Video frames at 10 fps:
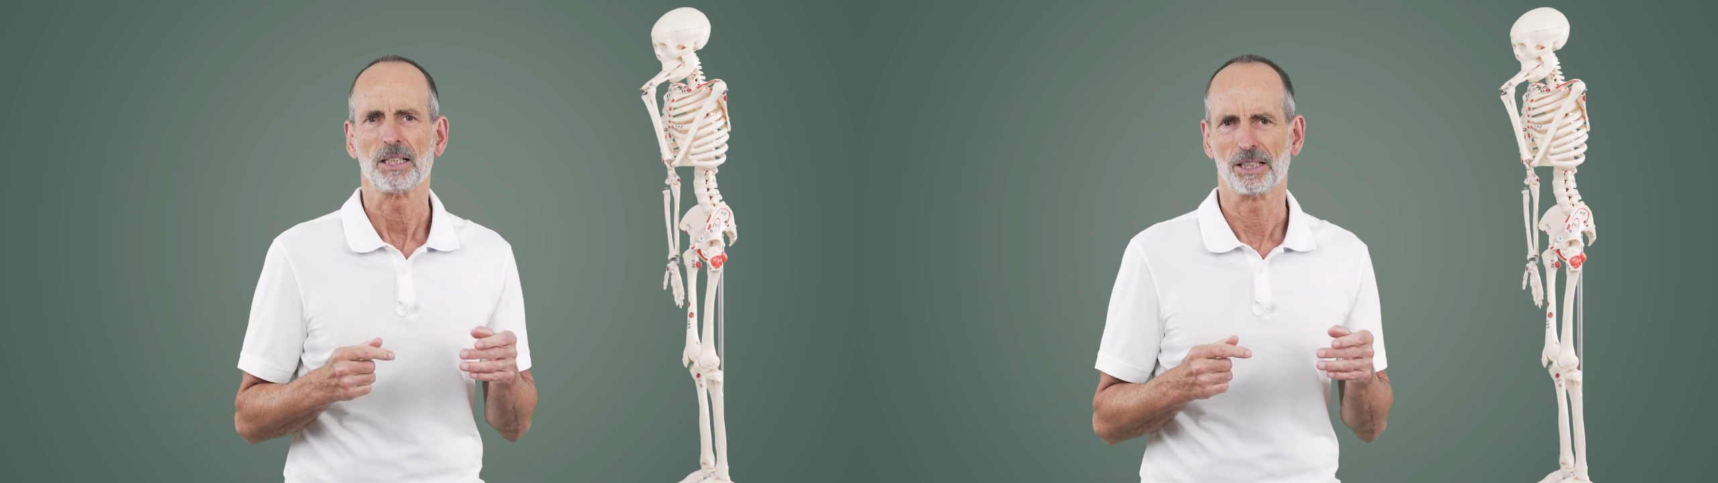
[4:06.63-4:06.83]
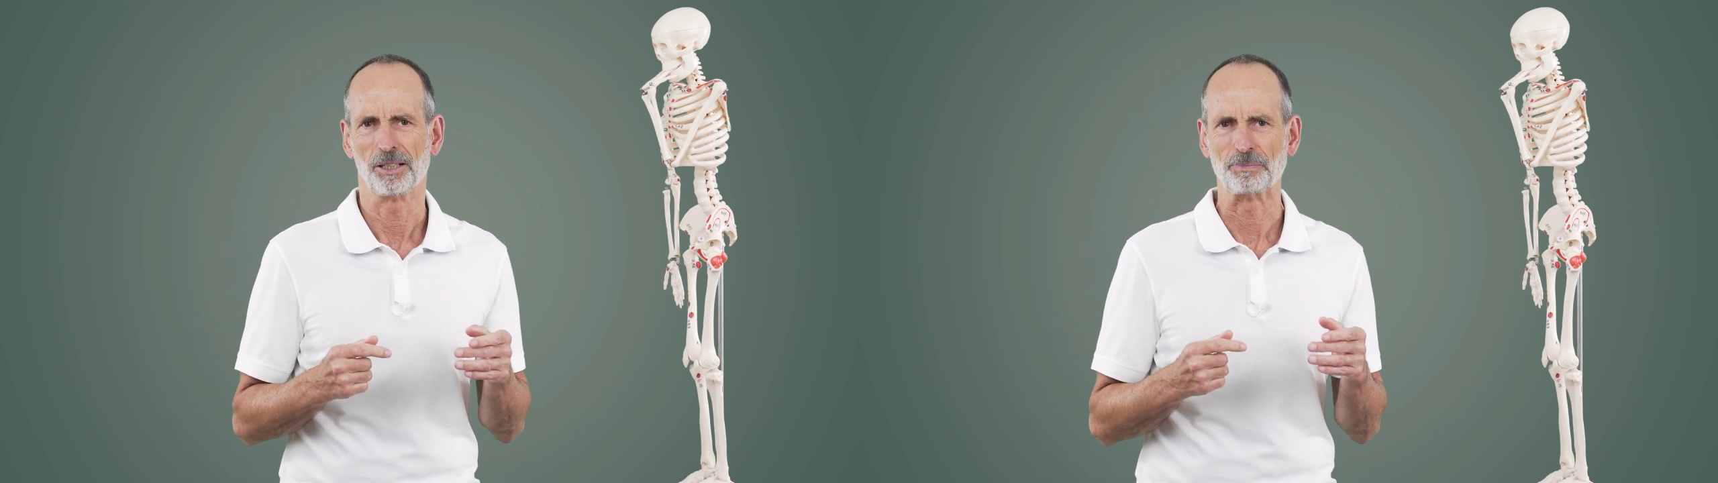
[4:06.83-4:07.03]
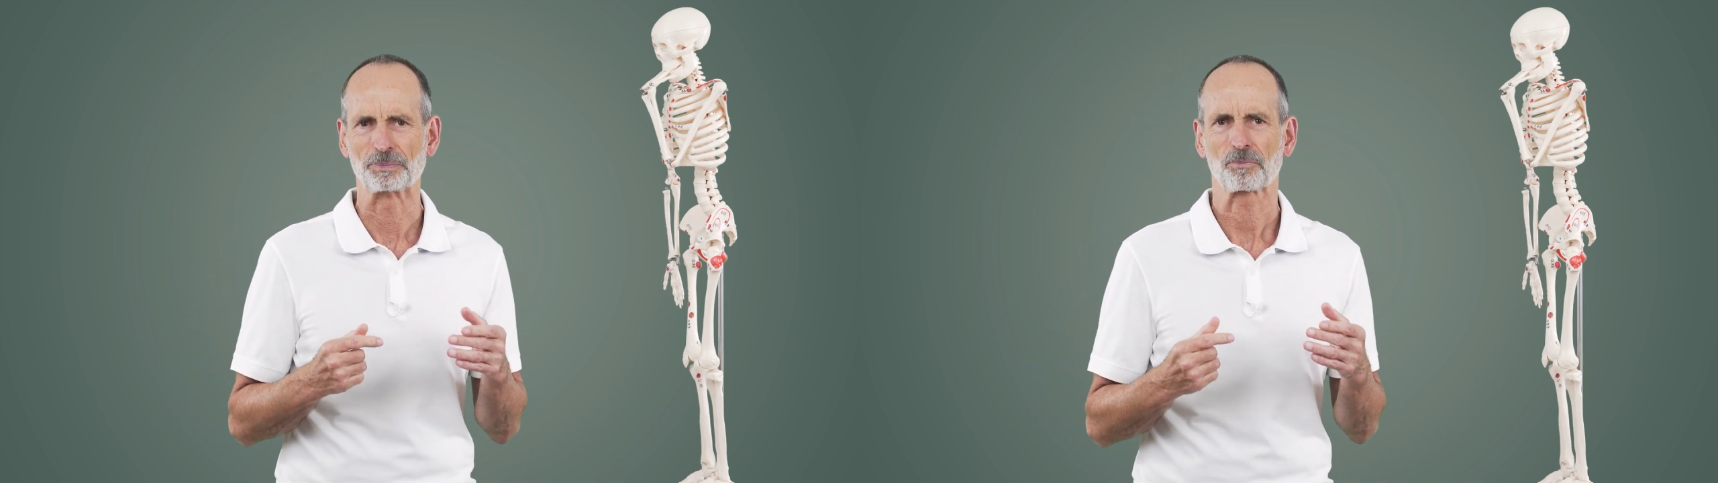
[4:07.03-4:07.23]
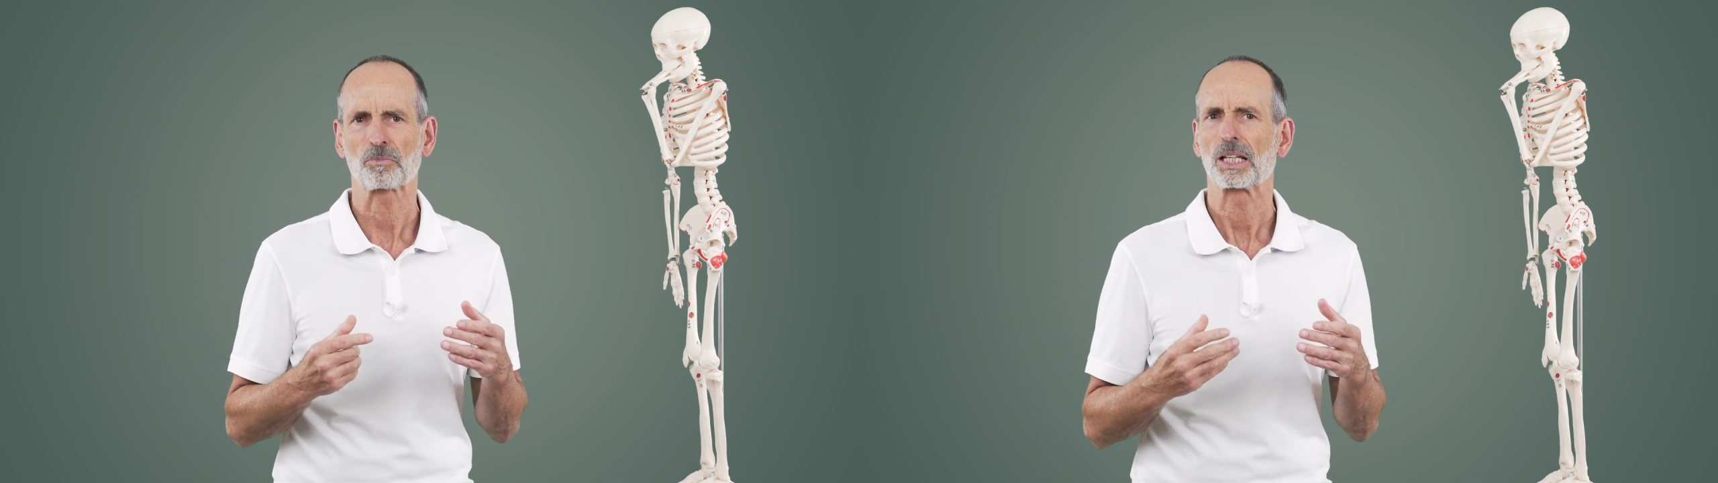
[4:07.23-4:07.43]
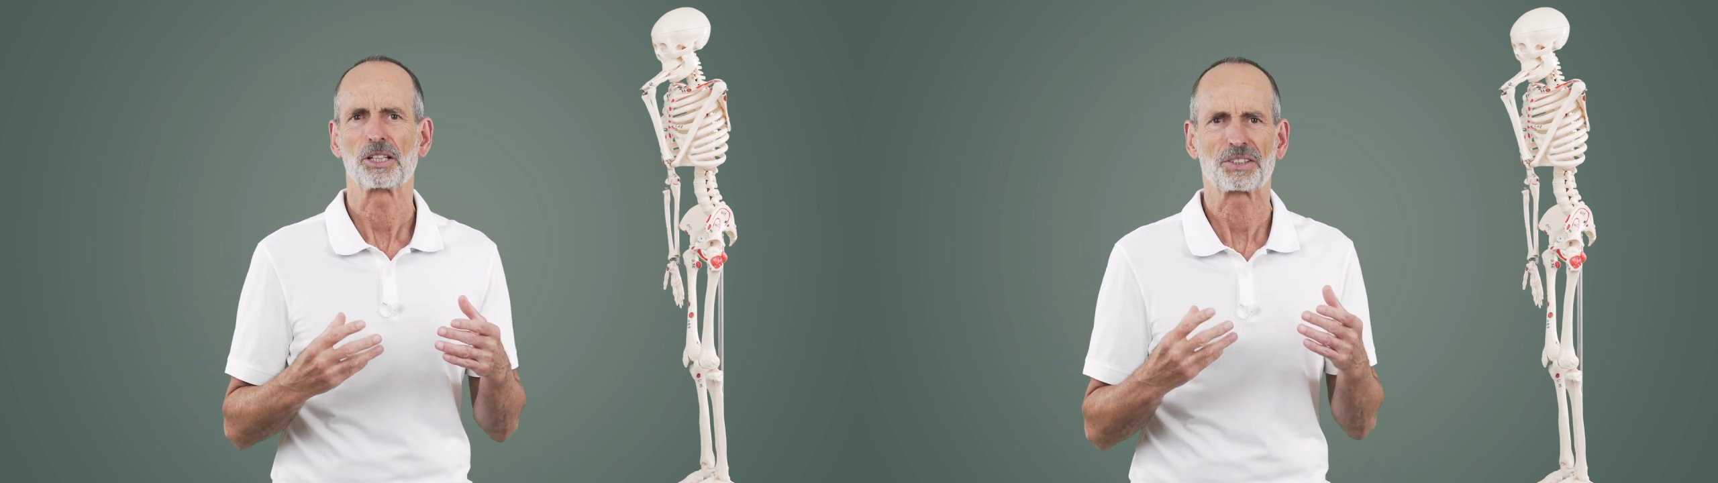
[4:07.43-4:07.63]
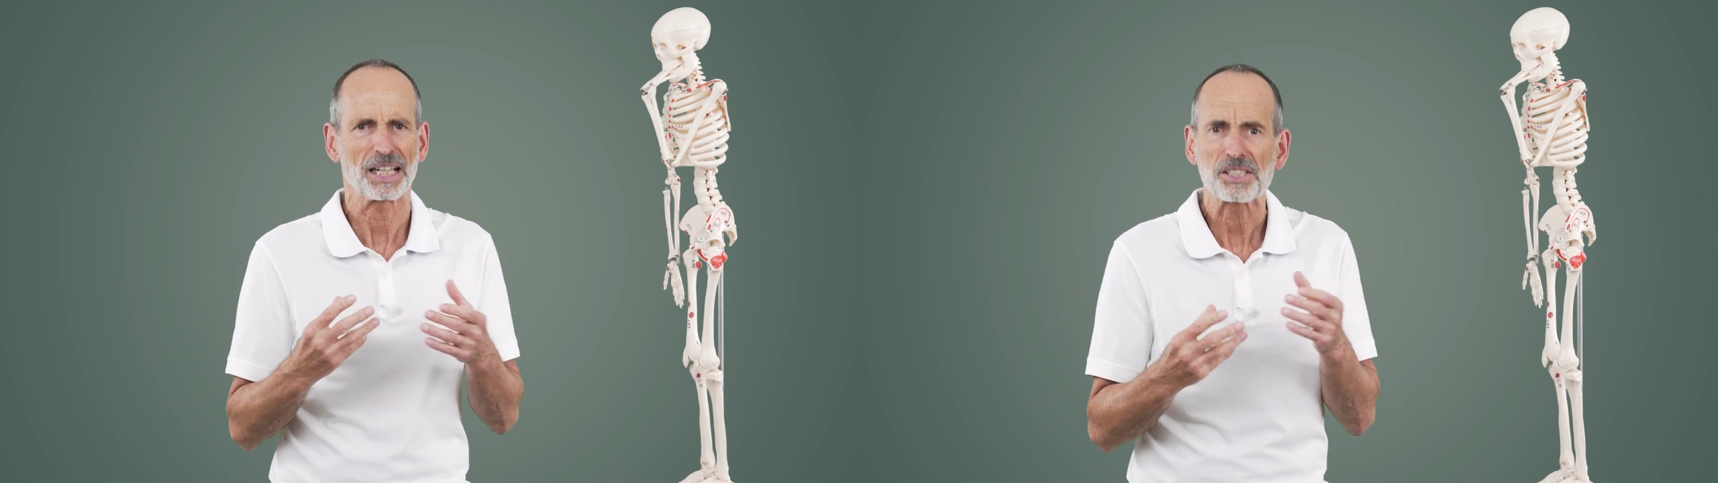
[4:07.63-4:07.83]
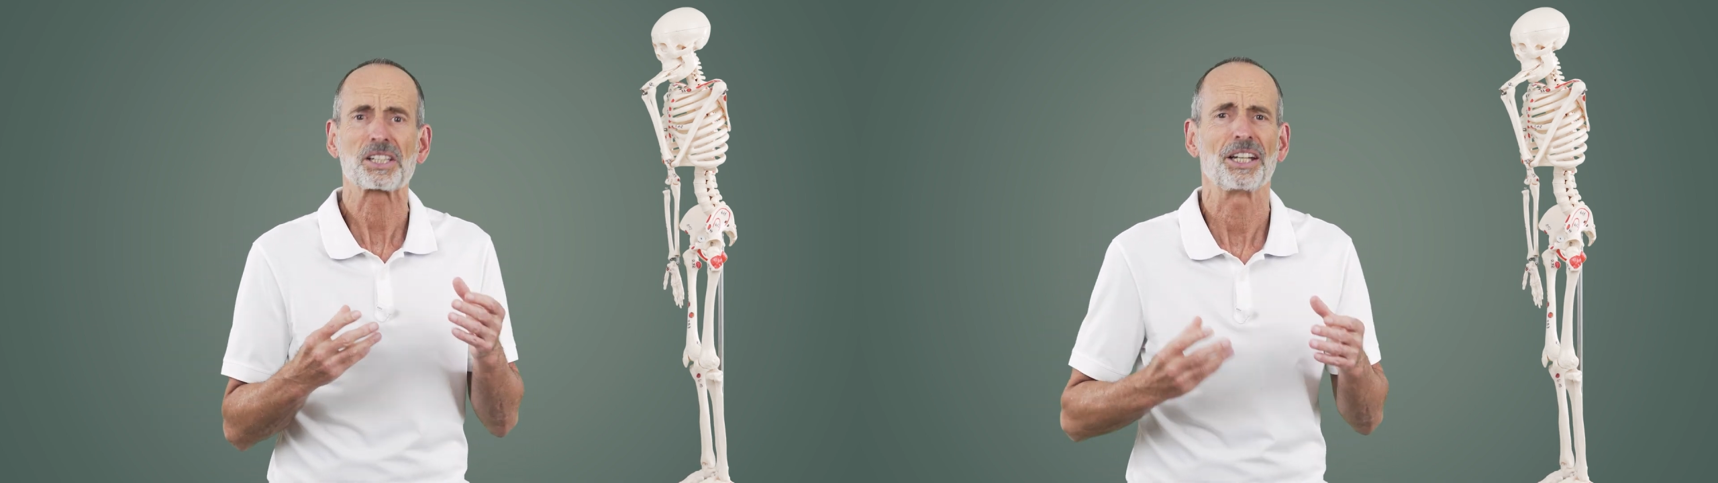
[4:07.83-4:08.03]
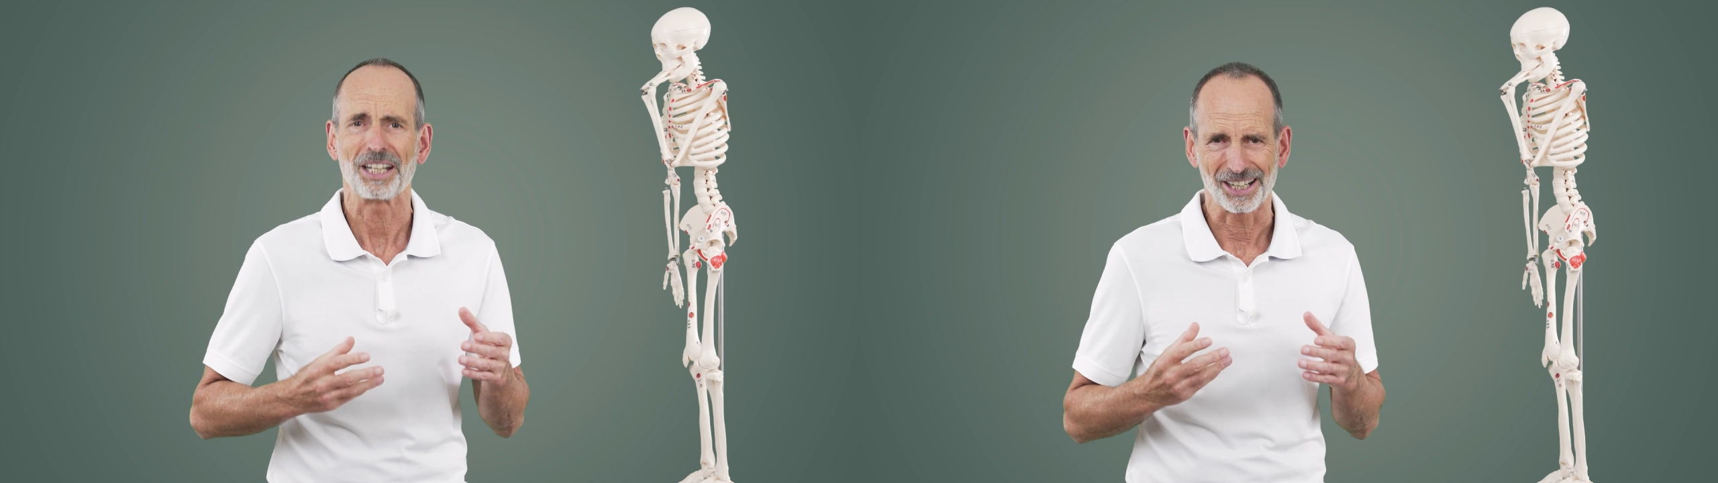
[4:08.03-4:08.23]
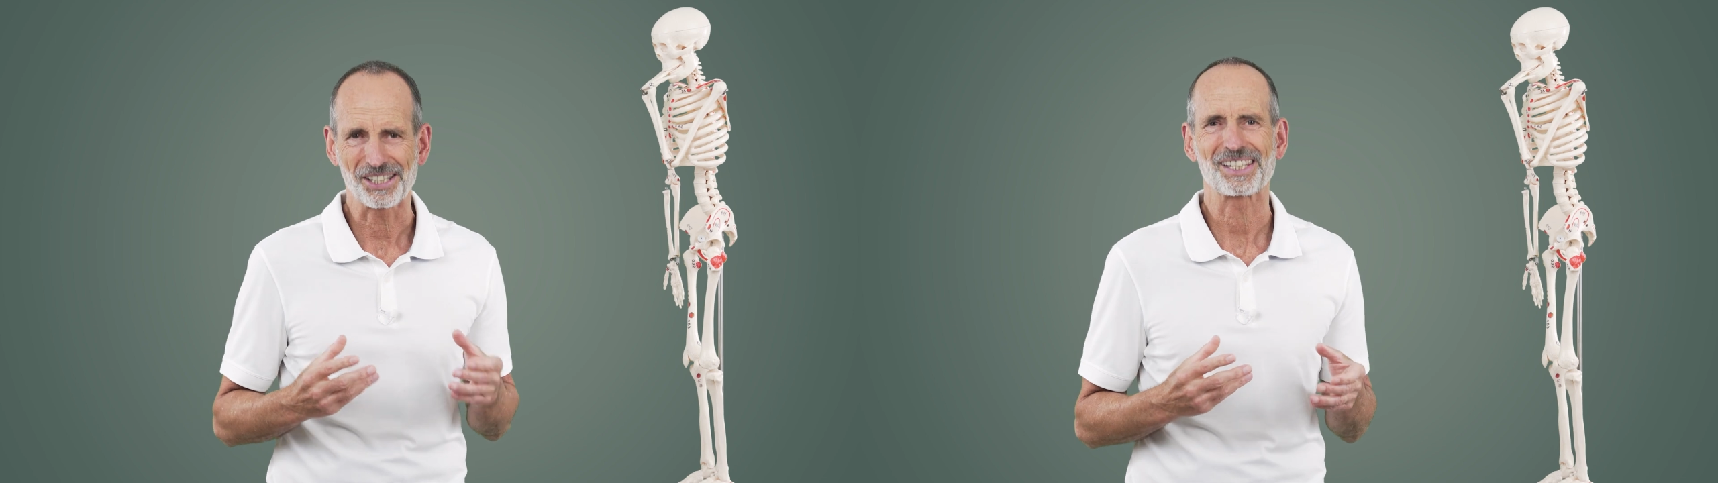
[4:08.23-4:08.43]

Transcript: decreases rapidly.